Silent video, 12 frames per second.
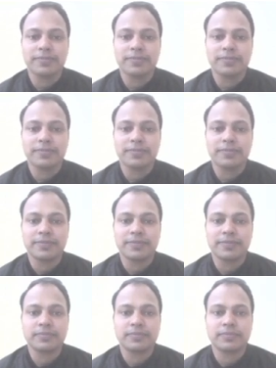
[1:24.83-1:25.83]

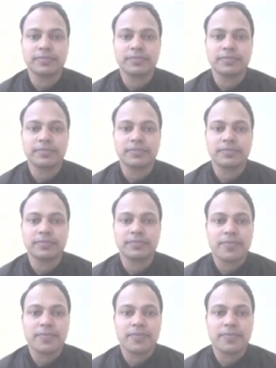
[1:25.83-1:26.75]
[no speech]